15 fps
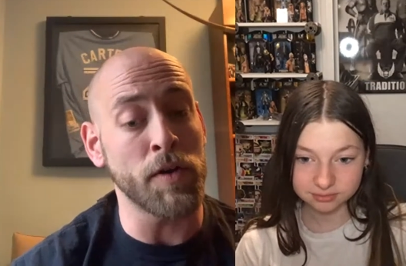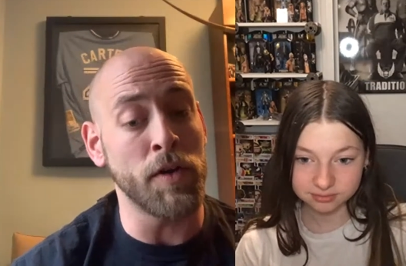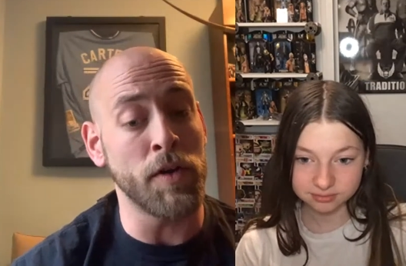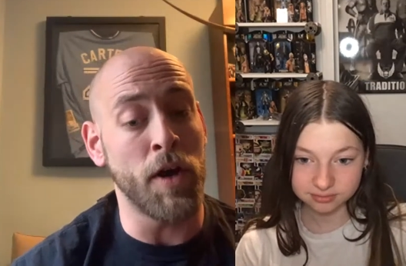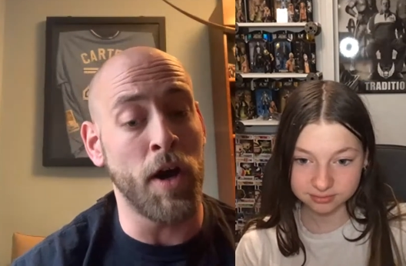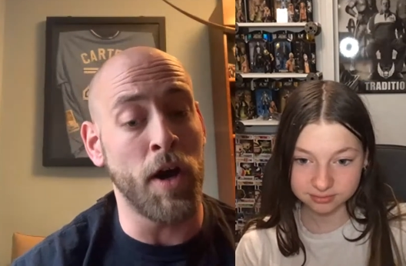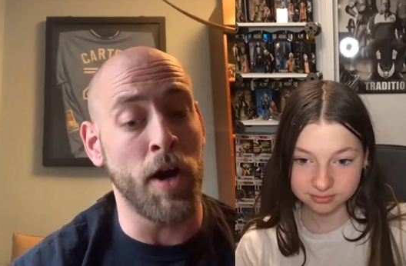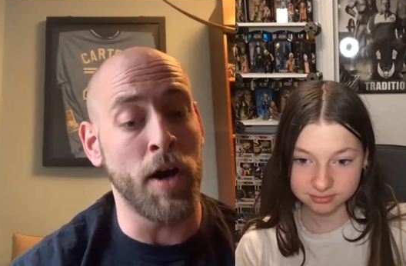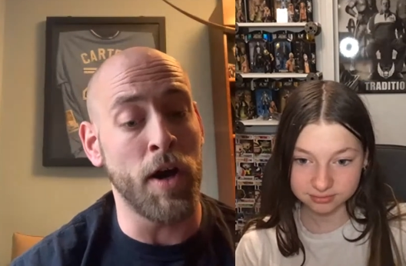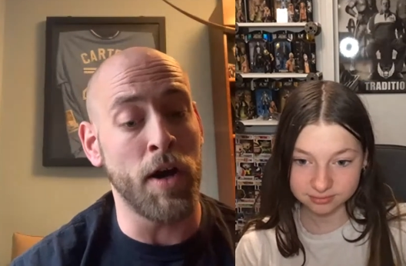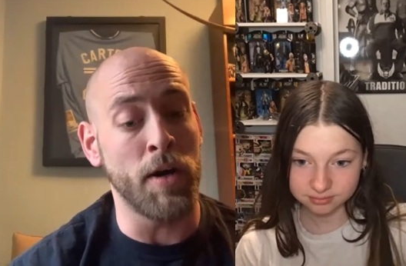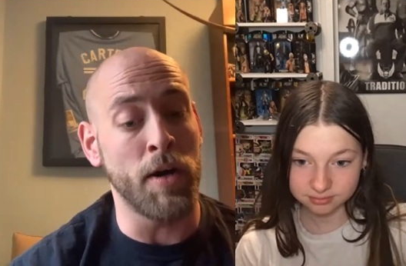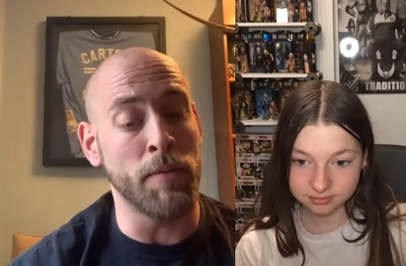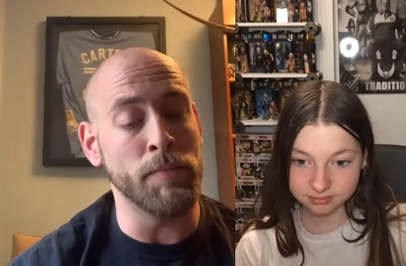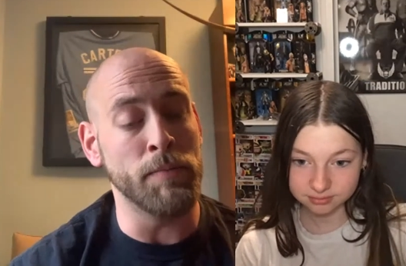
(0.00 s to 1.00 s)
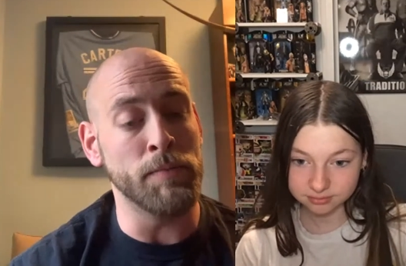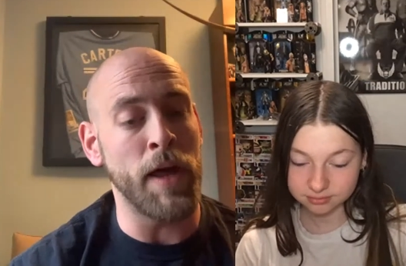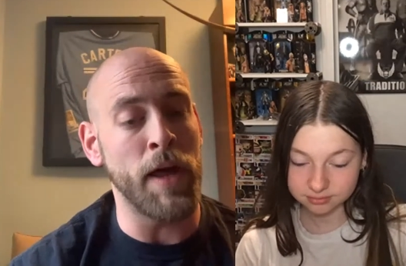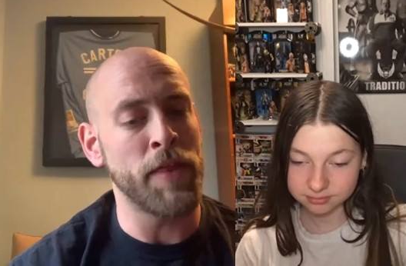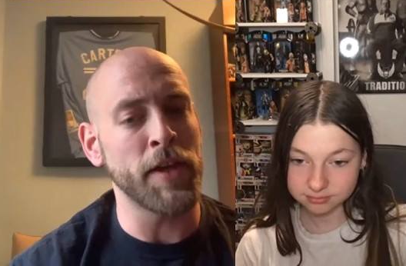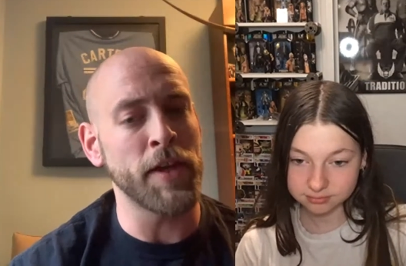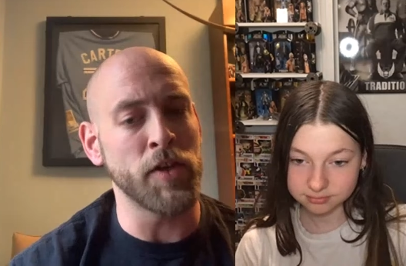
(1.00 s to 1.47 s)

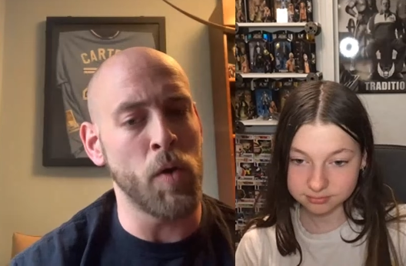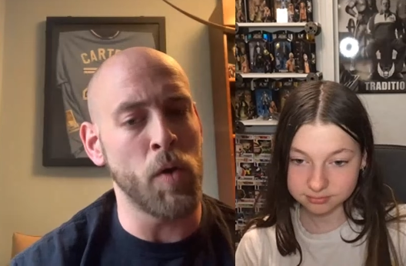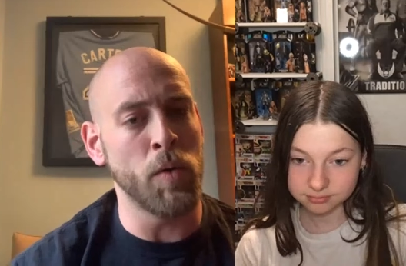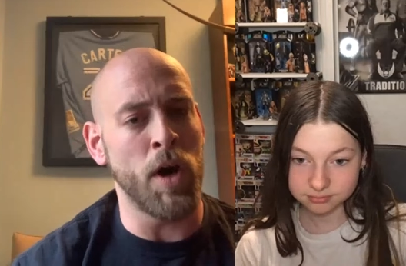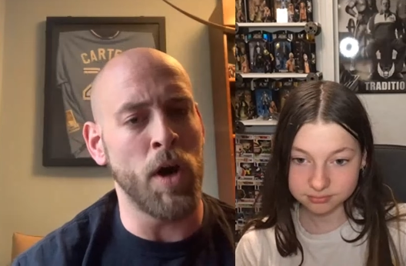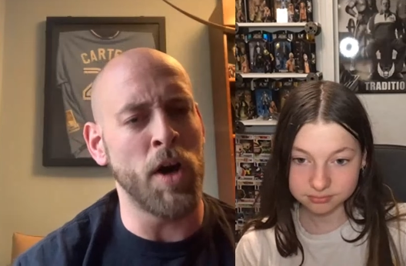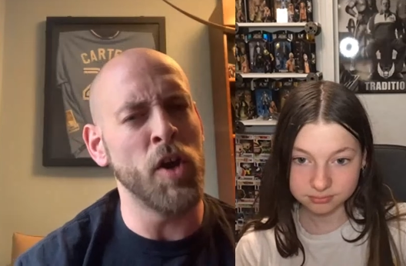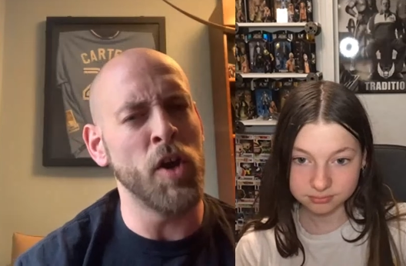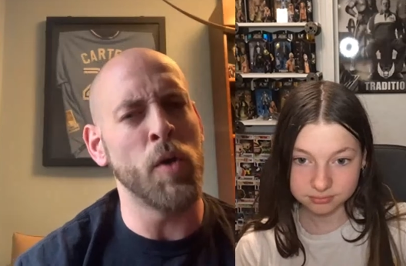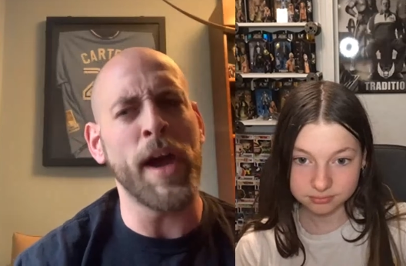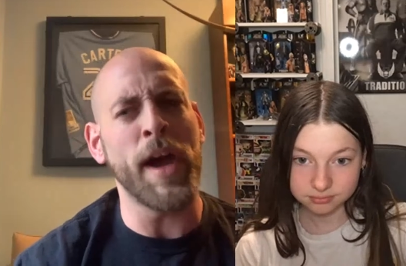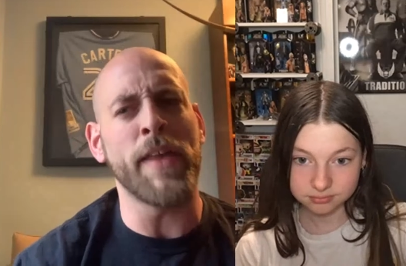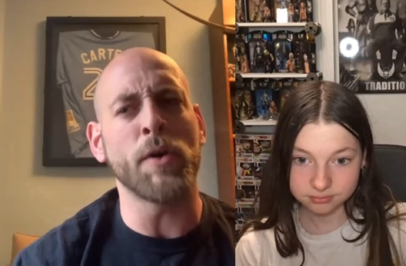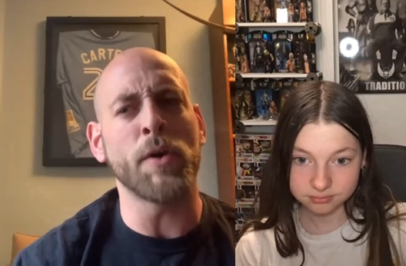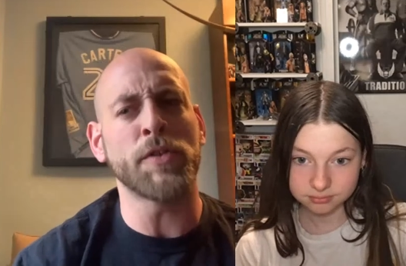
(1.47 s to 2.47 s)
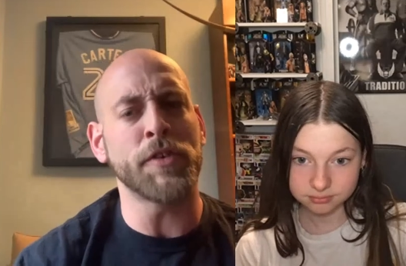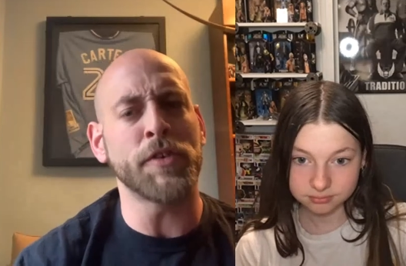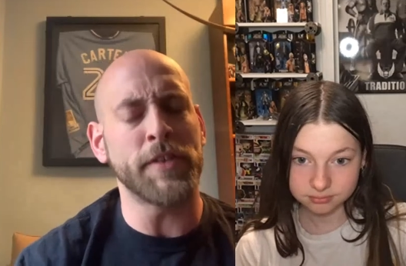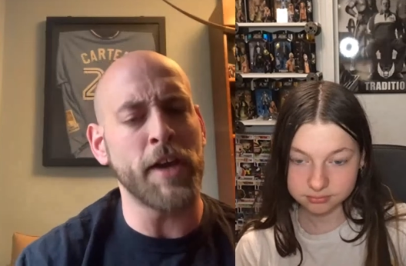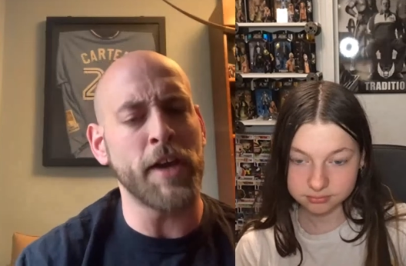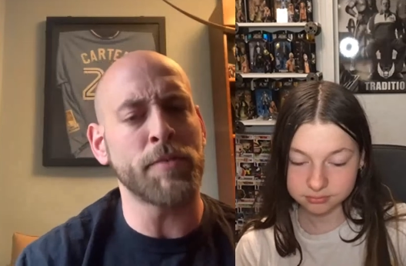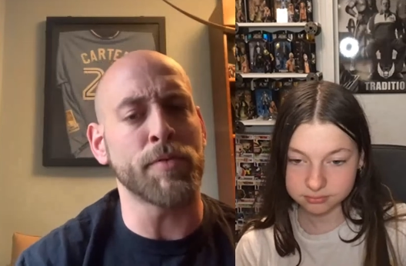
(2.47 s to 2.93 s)
Speaker 1: that was for
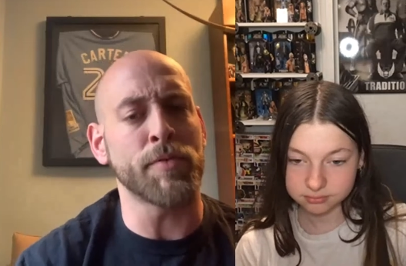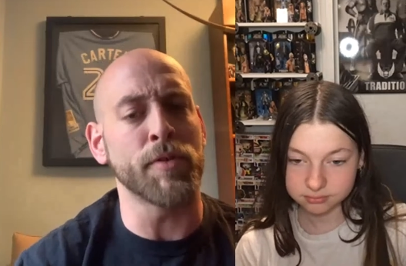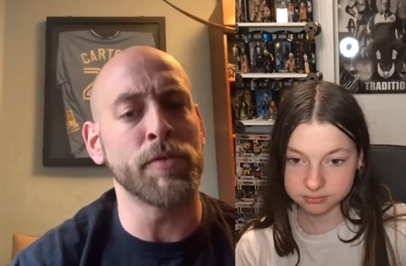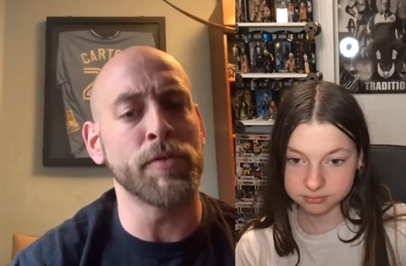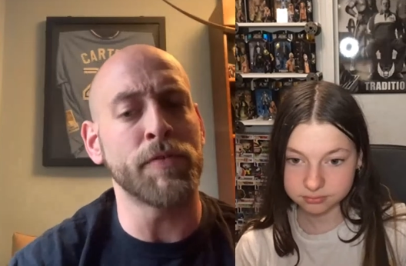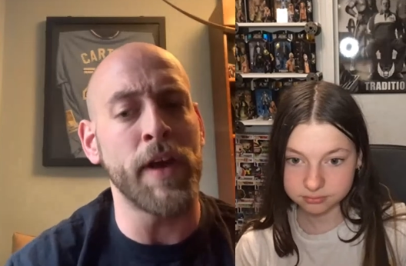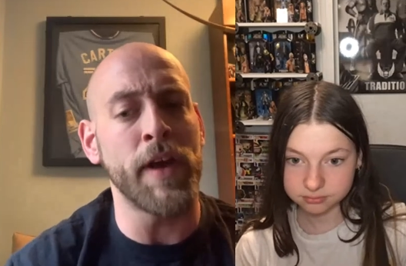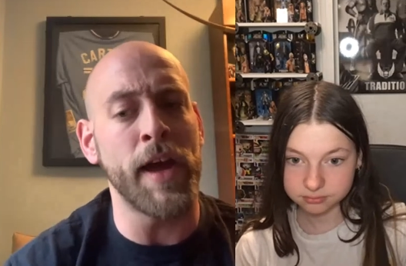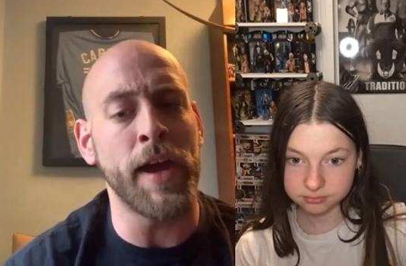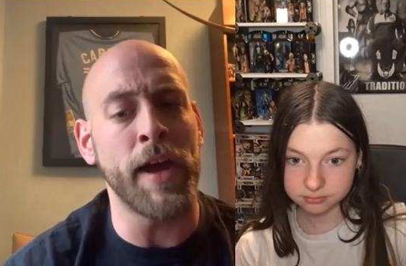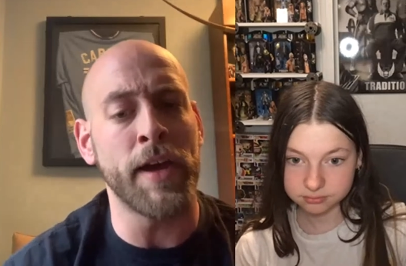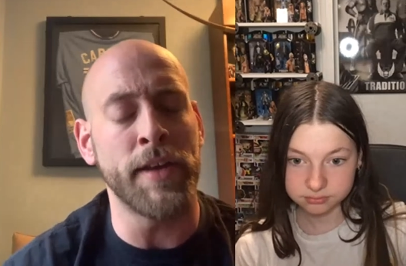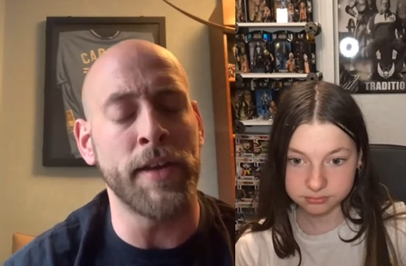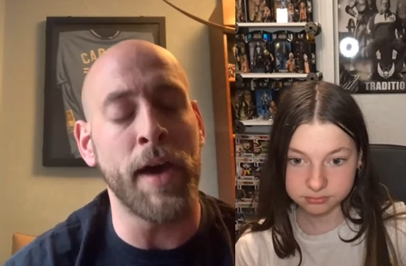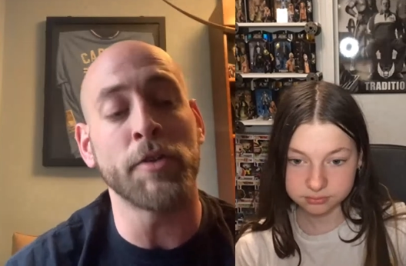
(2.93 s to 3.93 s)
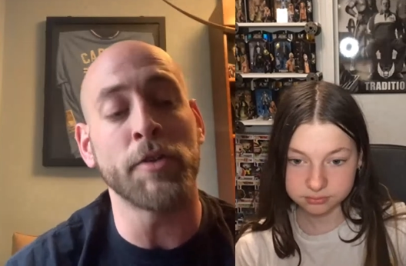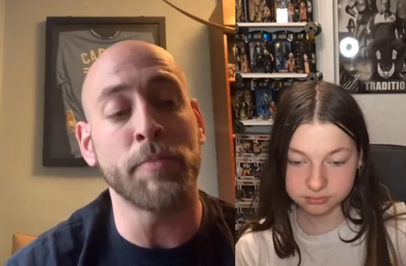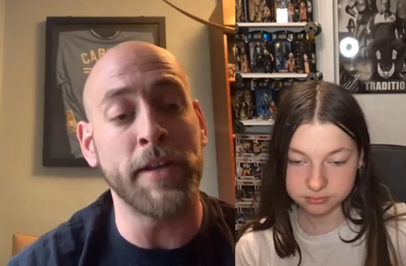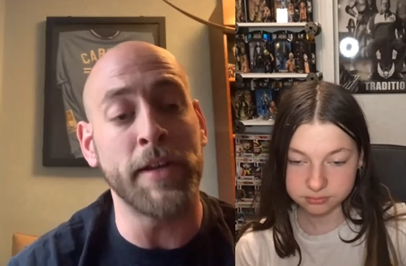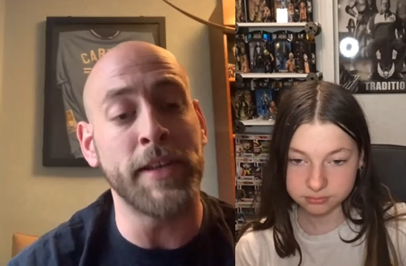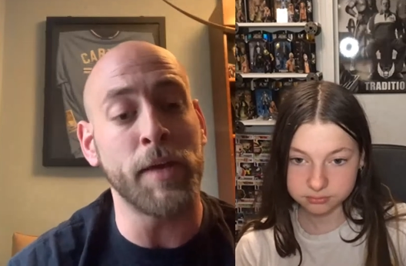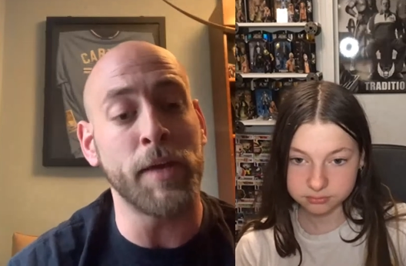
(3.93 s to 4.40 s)
Death Proof, and that was
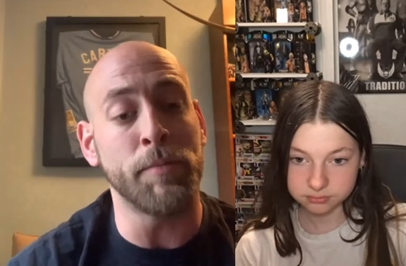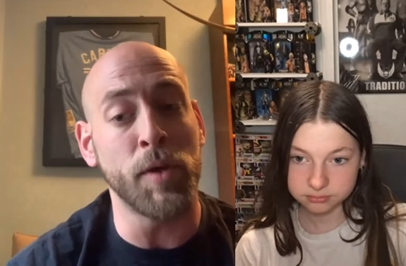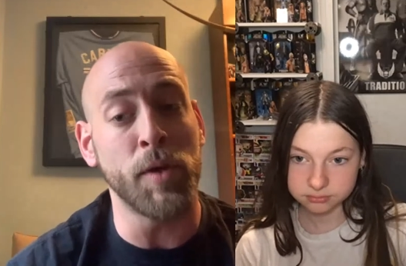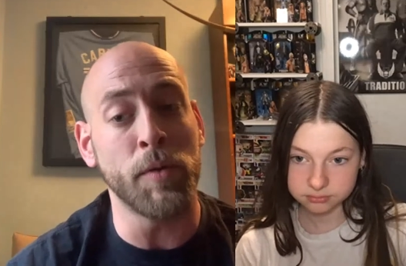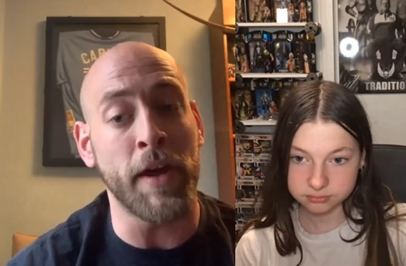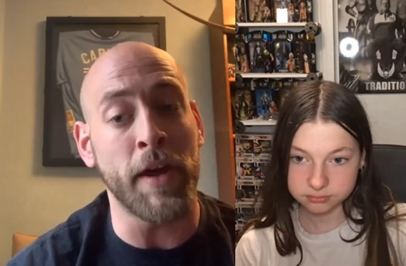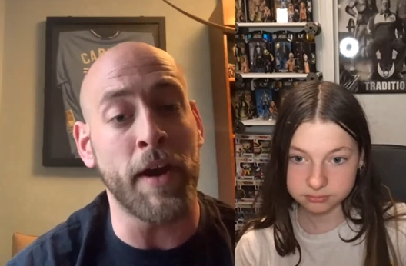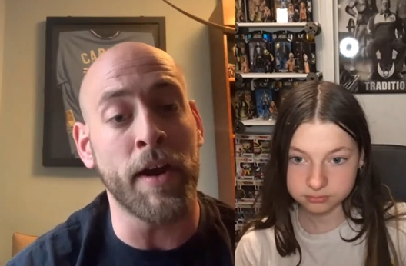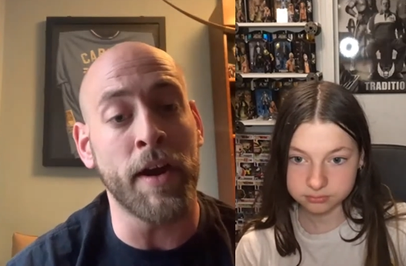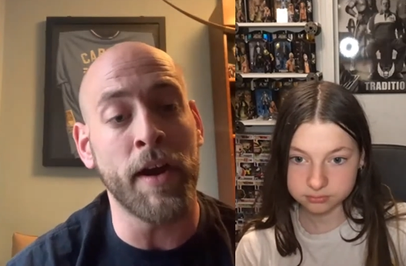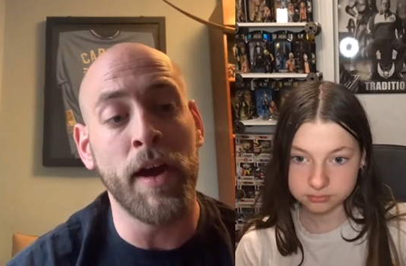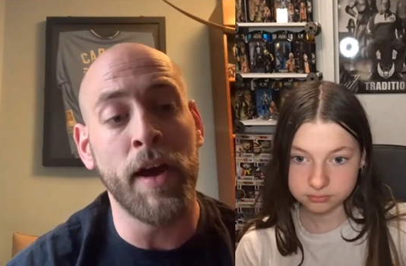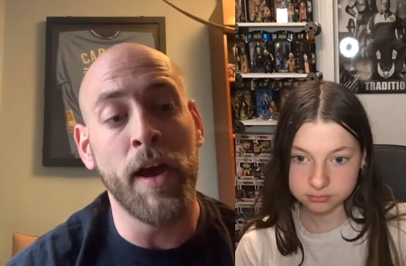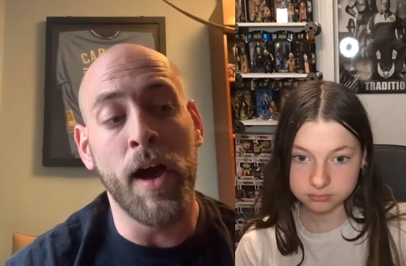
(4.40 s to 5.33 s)
my debut there.